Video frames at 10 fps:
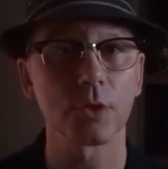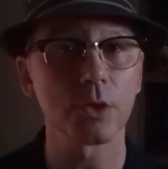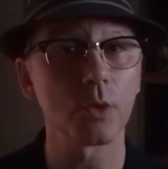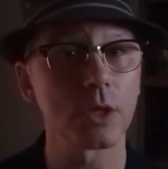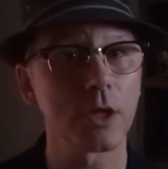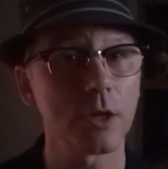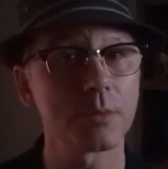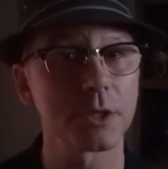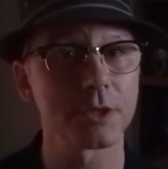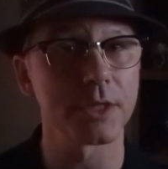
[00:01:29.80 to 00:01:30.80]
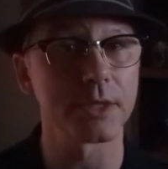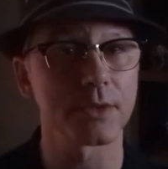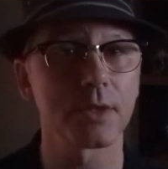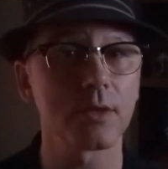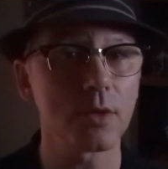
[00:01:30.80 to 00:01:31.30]
So to accomplish
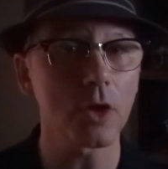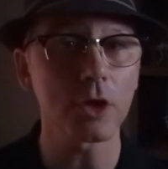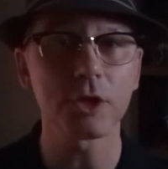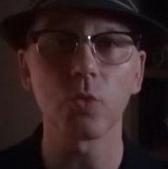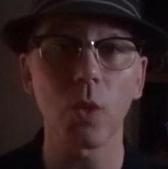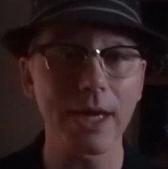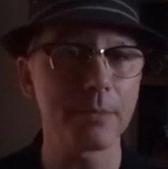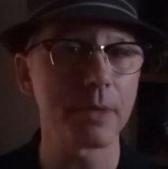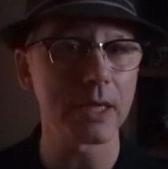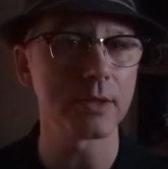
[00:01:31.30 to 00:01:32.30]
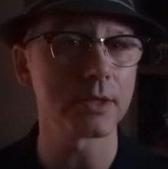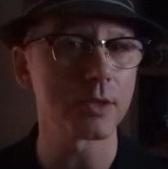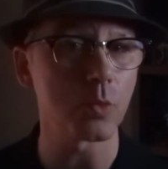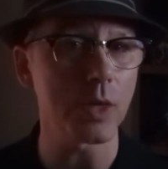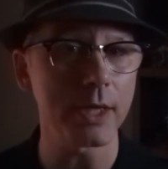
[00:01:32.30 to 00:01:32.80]
this, the large weight
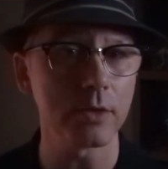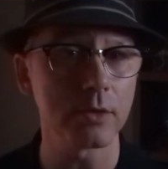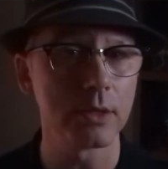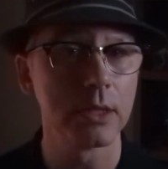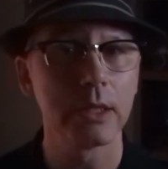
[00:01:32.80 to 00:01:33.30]
balanced wheel